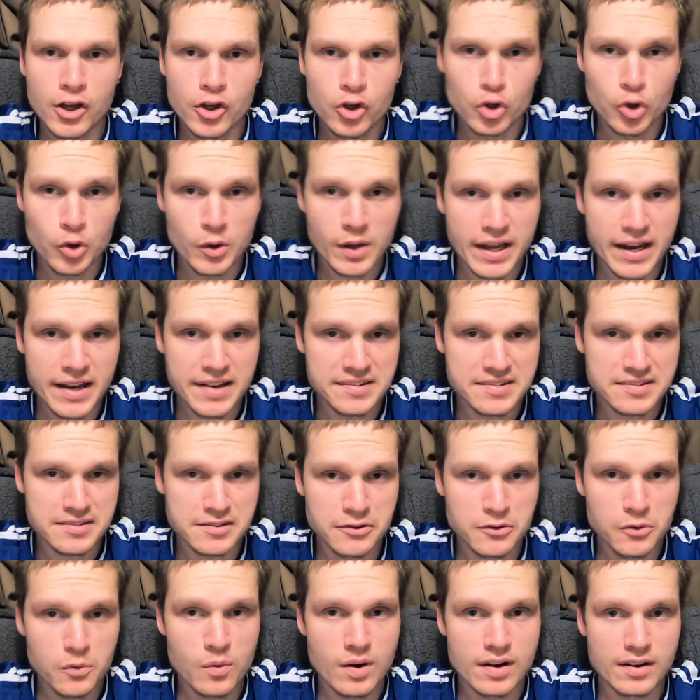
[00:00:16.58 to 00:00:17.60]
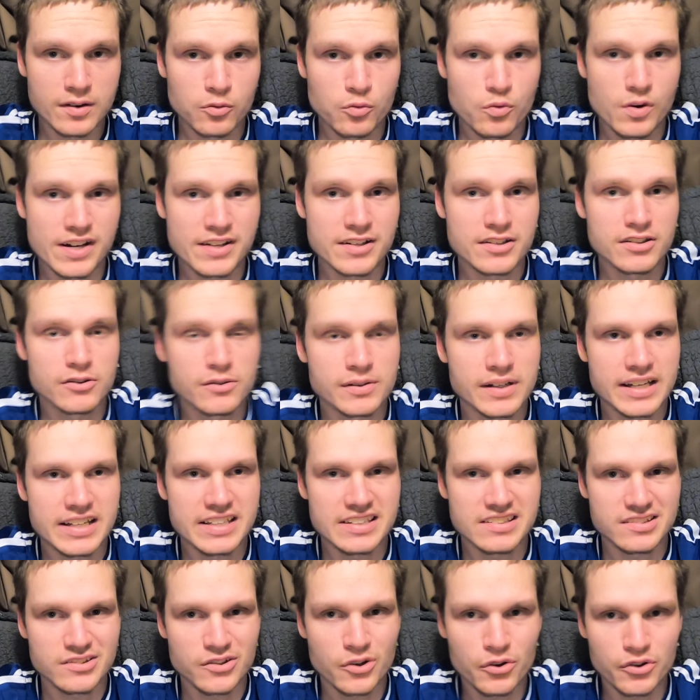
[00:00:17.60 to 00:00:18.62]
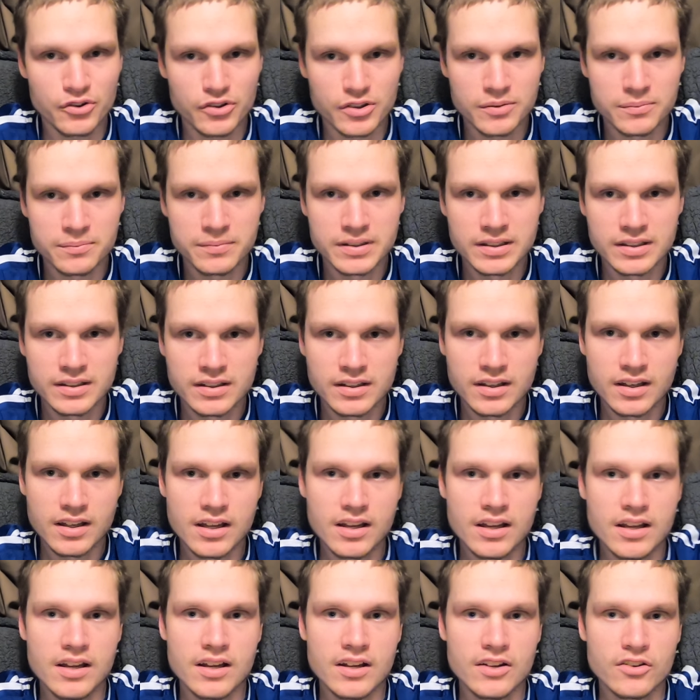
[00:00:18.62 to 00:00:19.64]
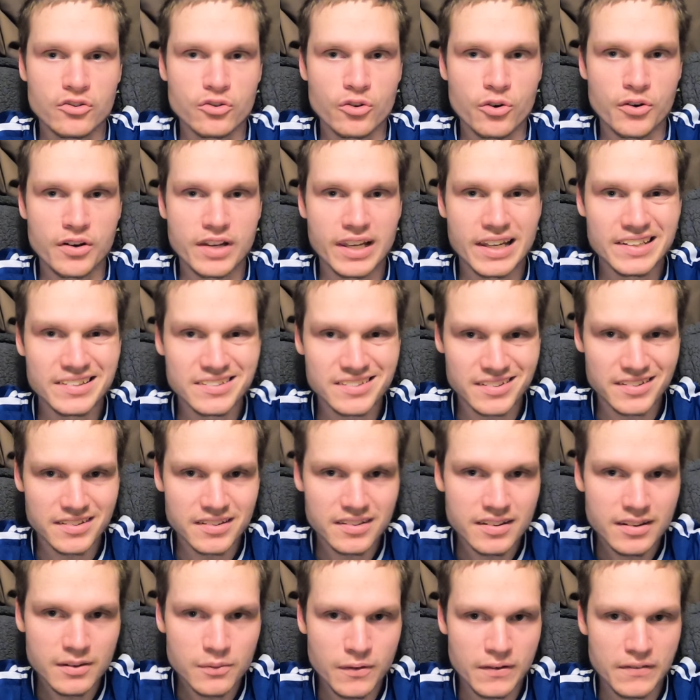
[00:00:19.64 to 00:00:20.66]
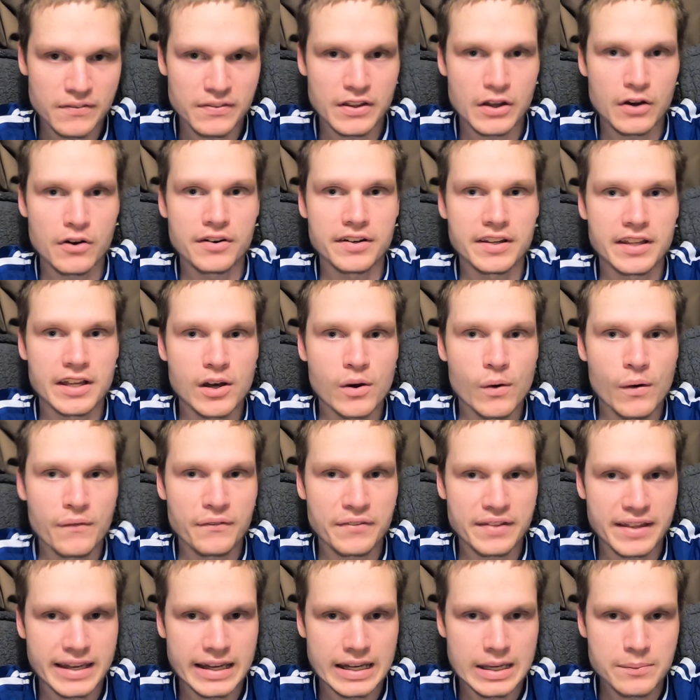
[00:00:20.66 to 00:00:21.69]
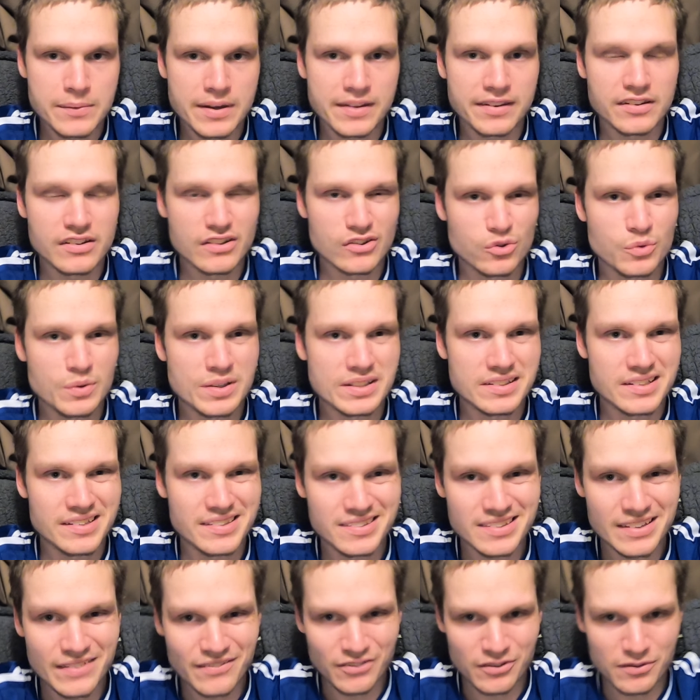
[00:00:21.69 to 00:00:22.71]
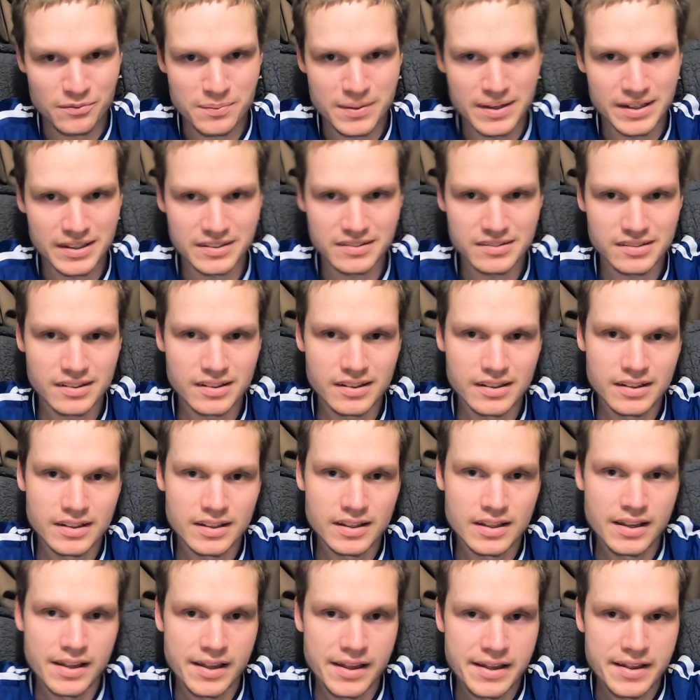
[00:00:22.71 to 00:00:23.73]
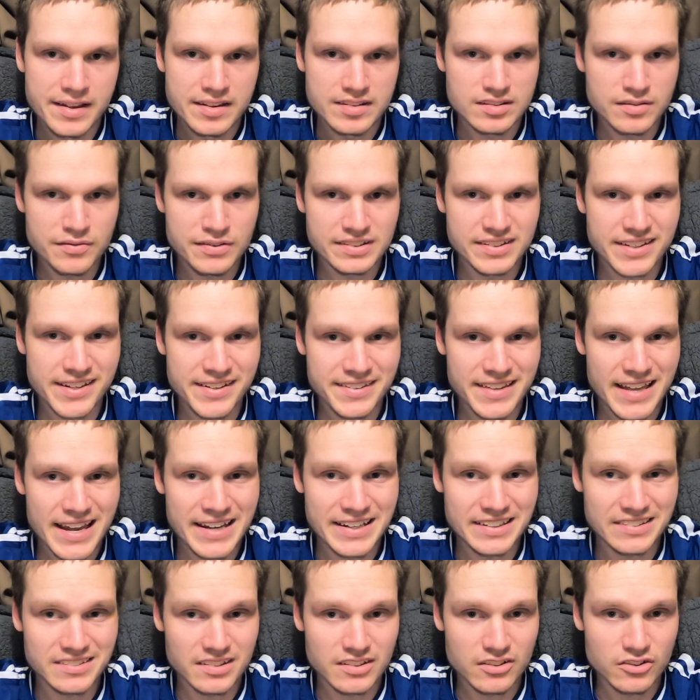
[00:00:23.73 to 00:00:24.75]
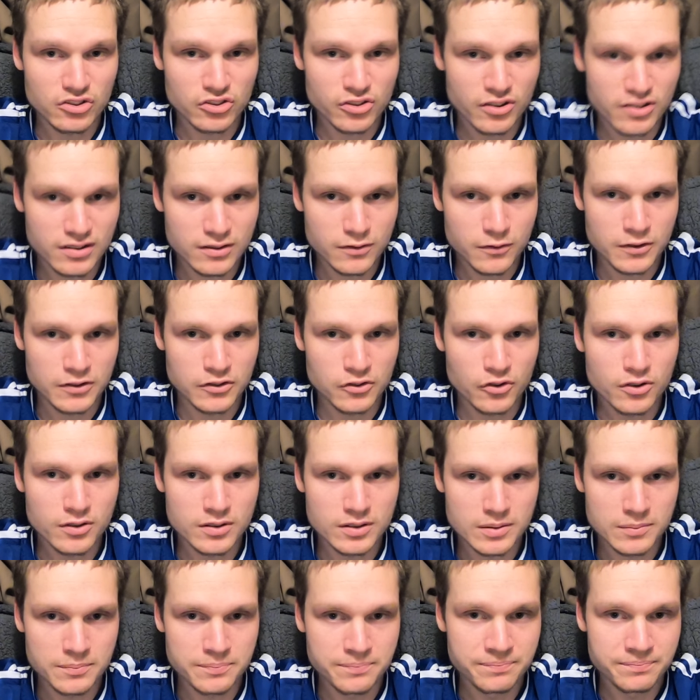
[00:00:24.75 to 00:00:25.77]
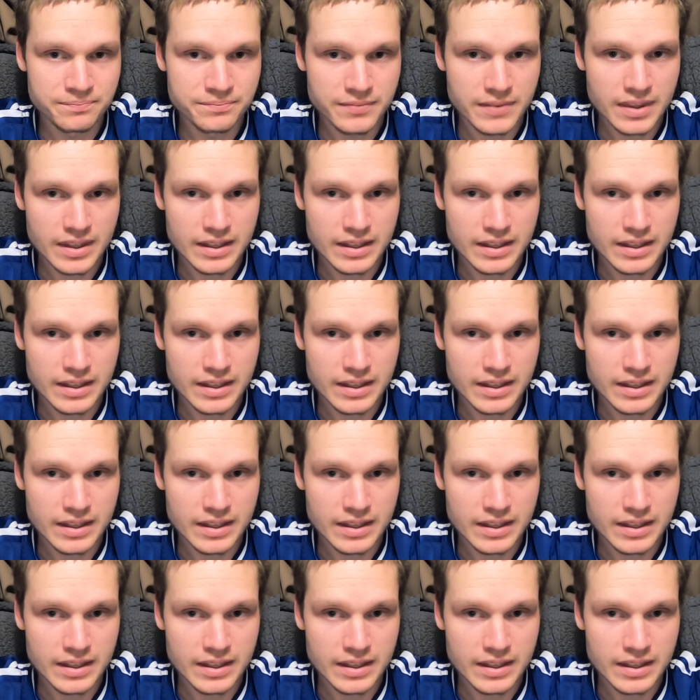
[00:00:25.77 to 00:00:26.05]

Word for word: Newcastle won one nil against Tottenham. Joe Linton with the only goal of the game in the twenty-seventh minute. seventeen to eight shots for Tottenham,